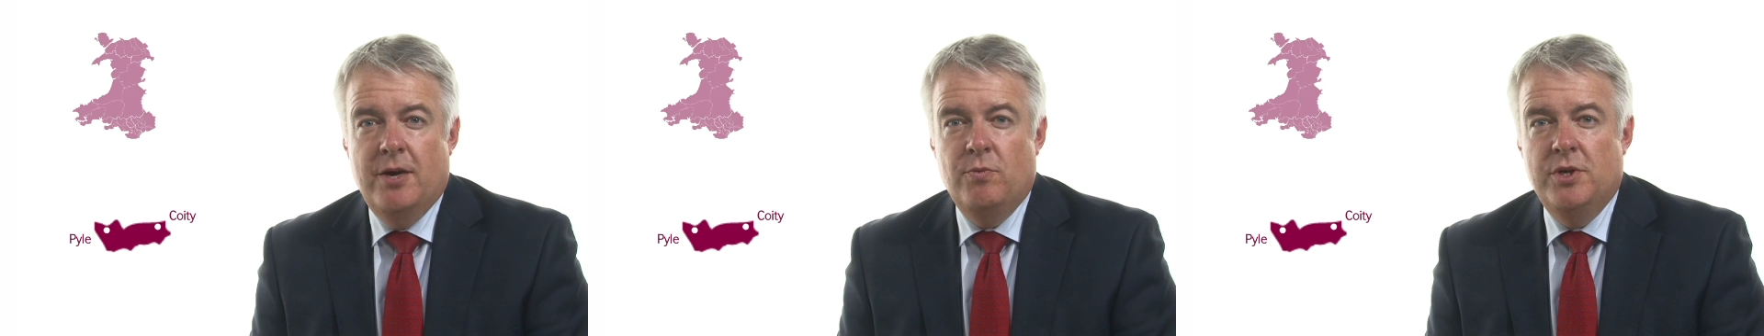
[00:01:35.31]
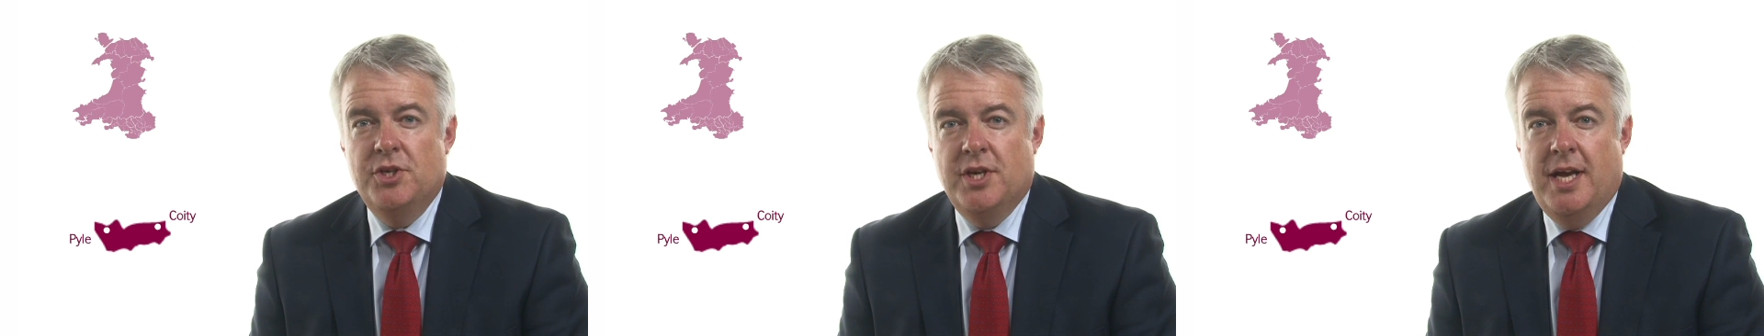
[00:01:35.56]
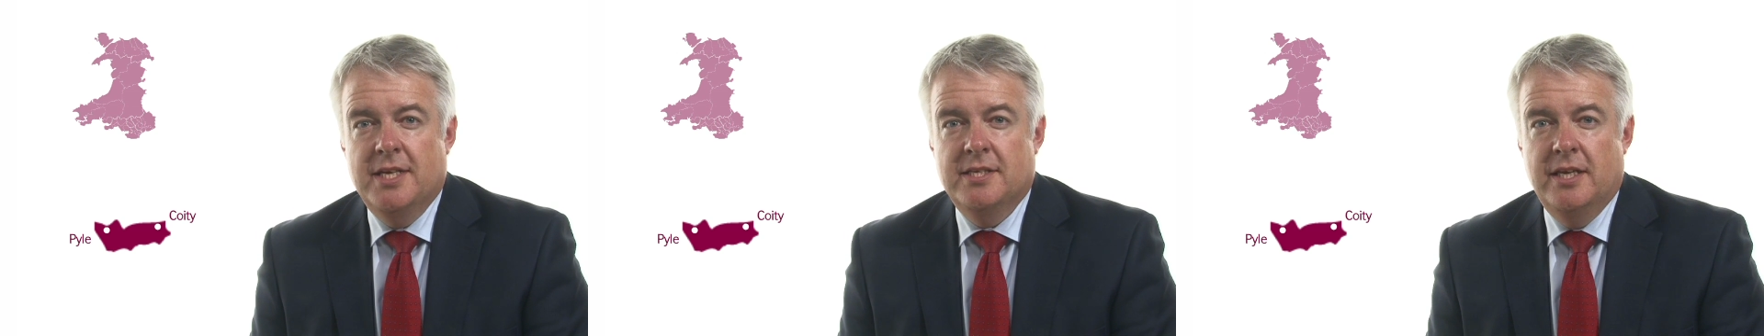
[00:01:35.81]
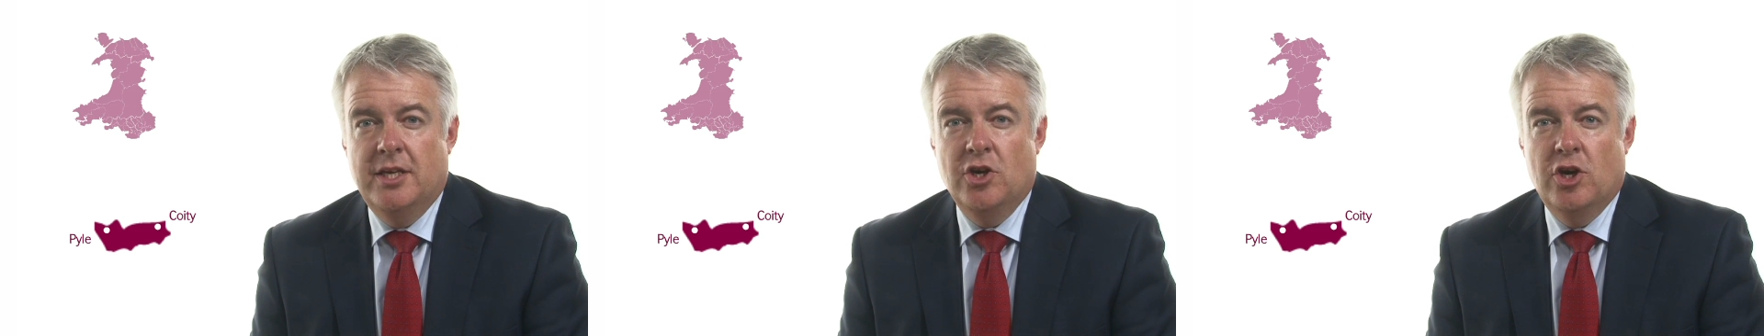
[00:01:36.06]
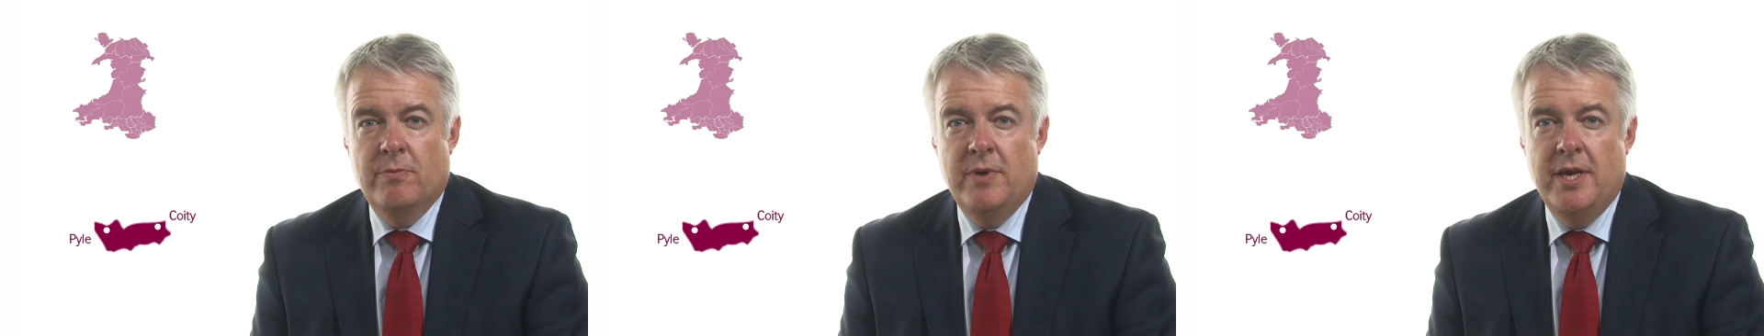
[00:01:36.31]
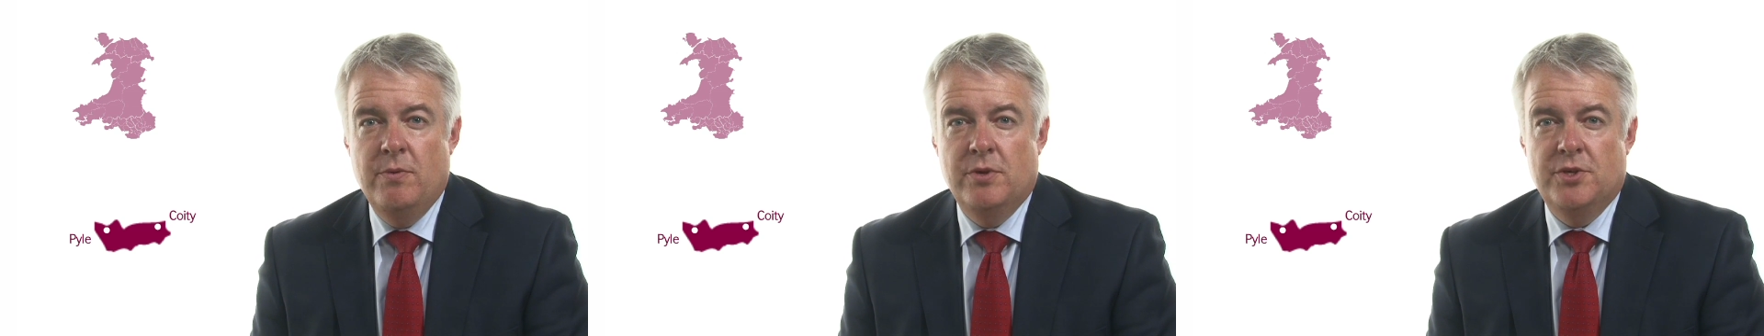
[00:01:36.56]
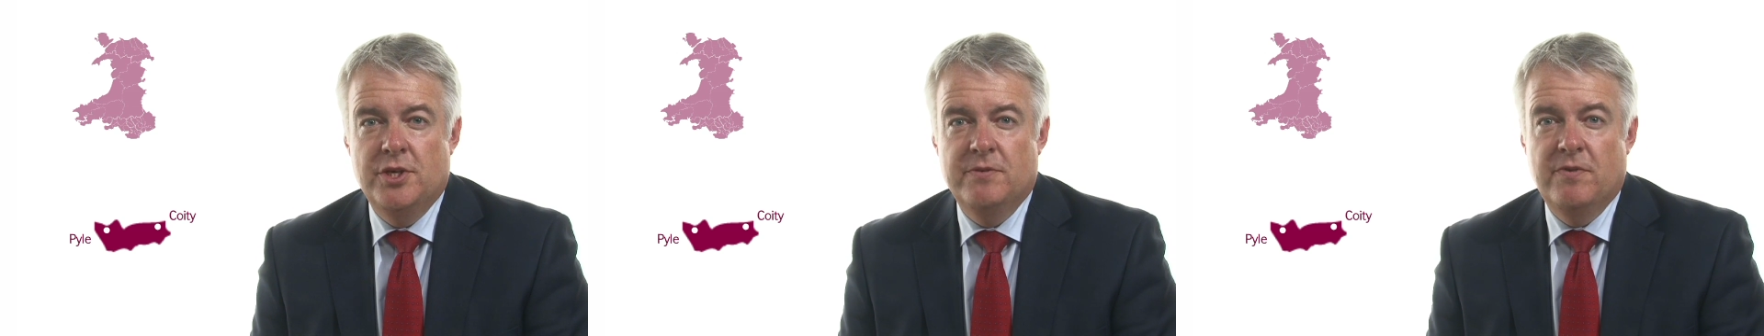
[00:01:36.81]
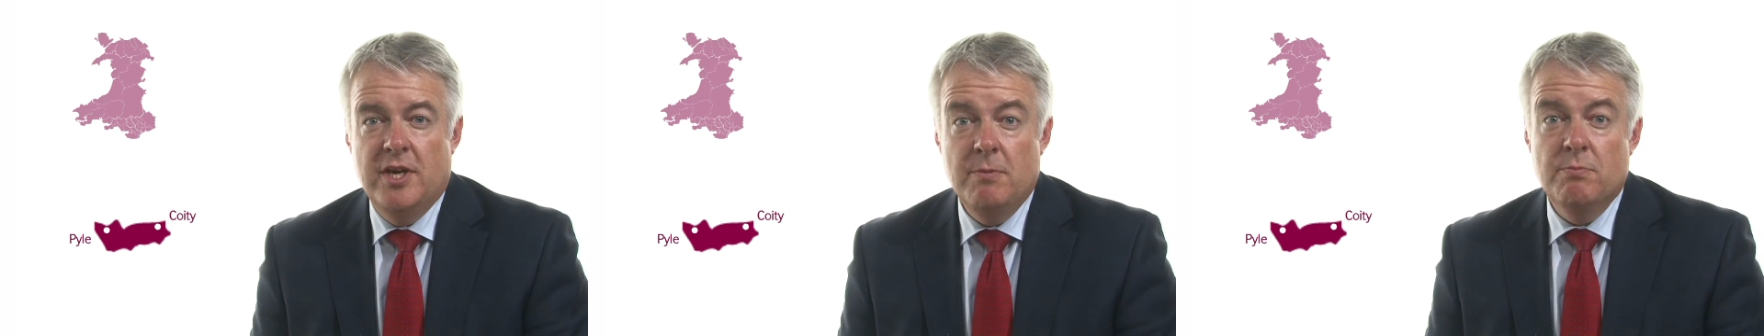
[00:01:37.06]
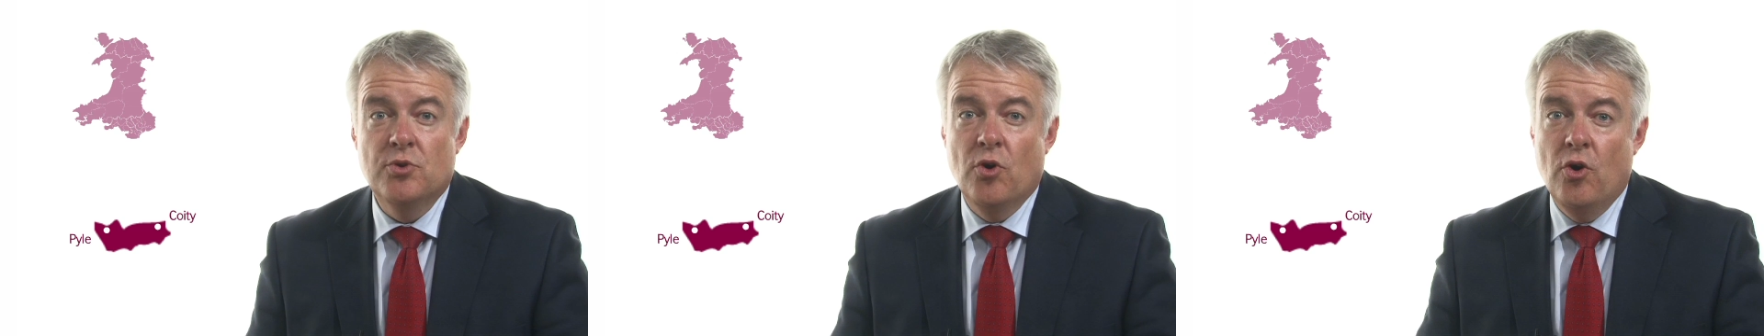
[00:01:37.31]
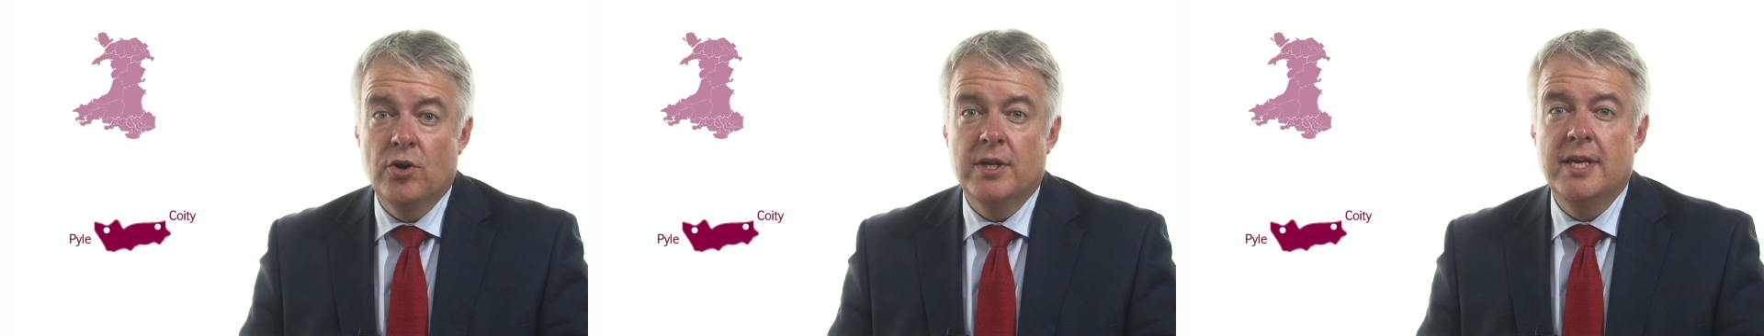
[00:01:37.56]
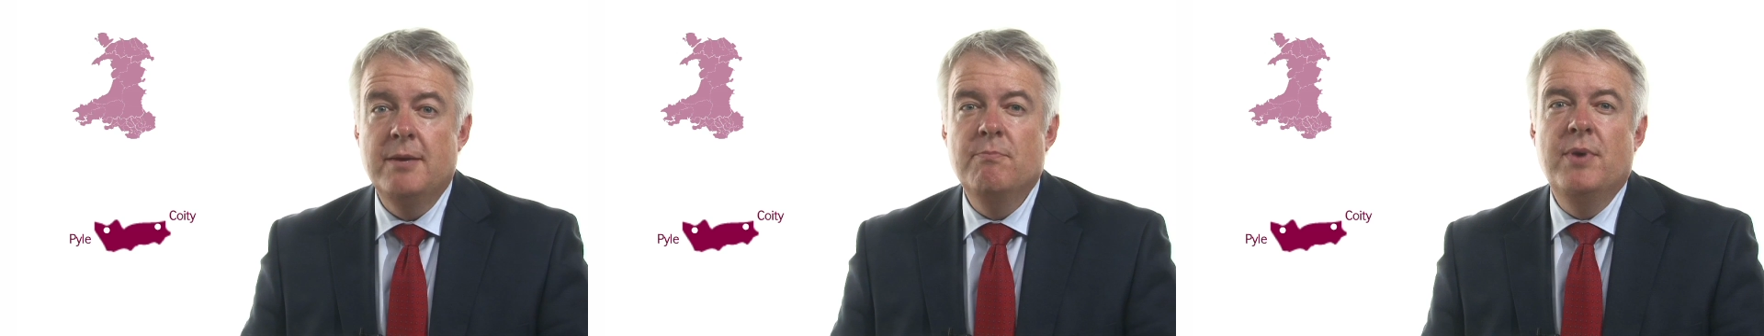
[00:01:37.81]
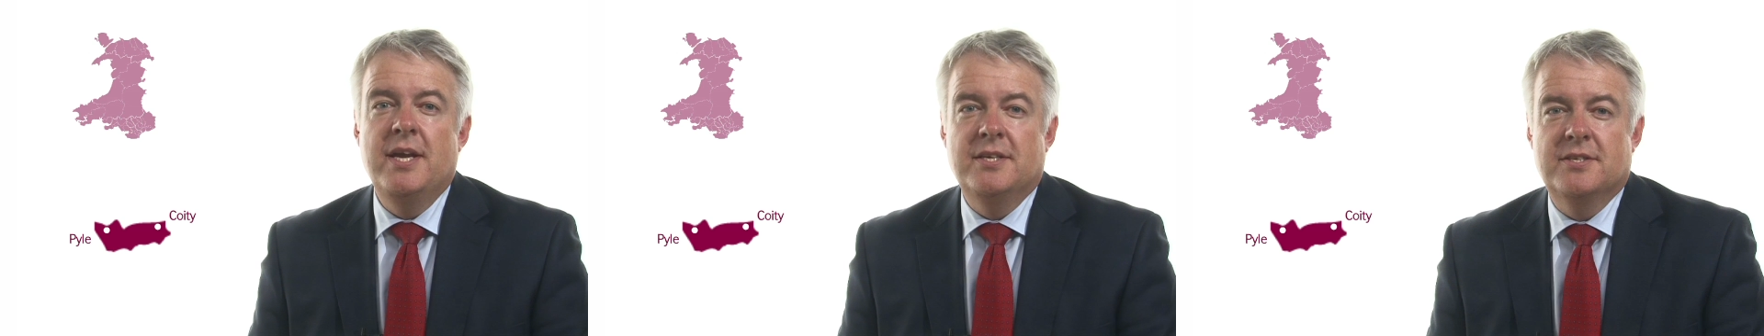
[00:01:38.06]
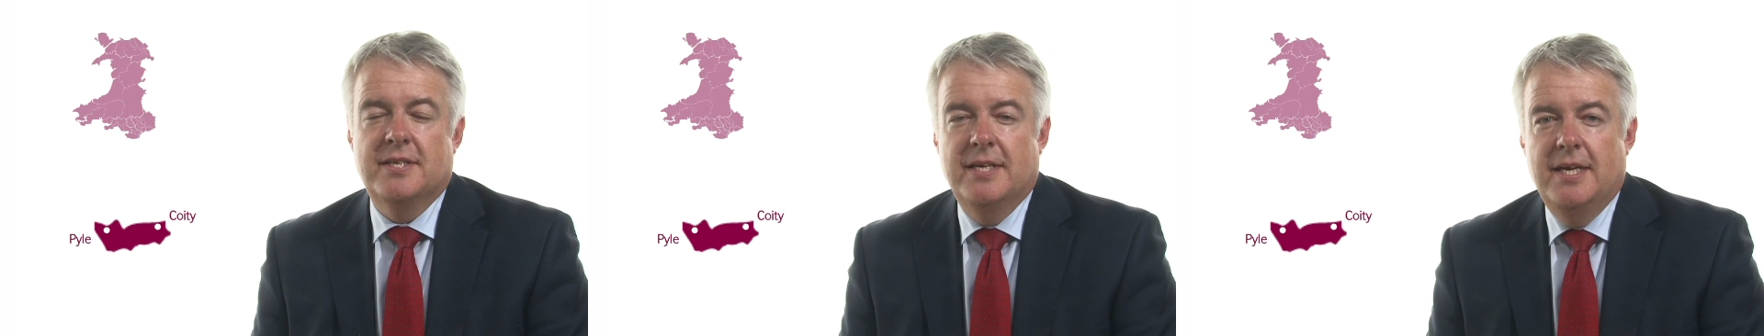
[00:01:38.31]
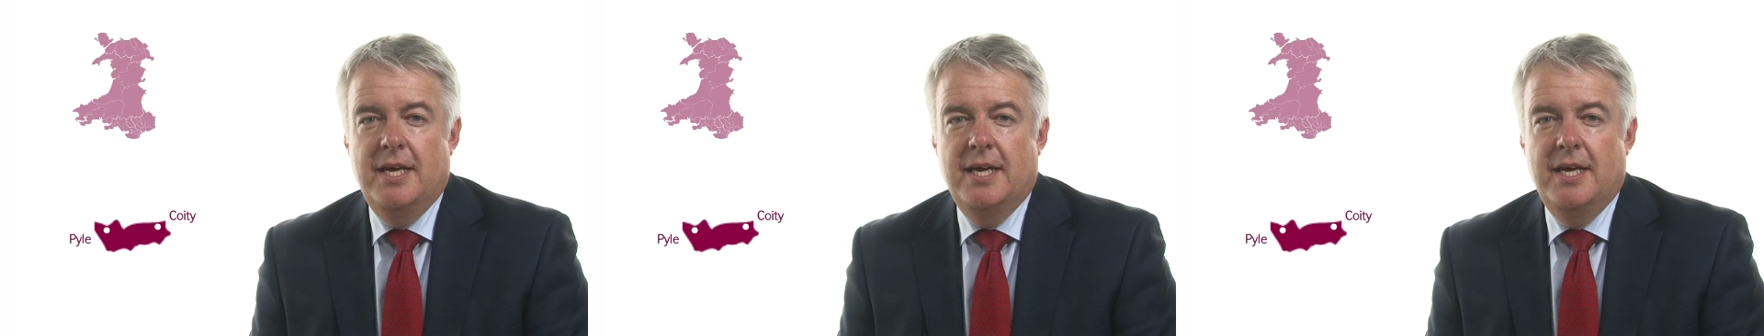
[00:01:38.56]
which has an economy which is very broadly based.